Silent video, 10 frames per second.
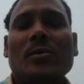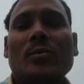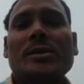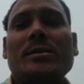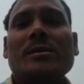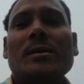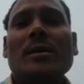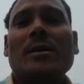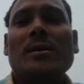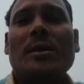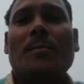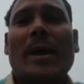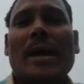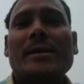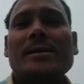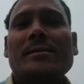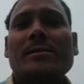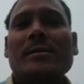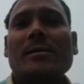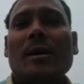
which depends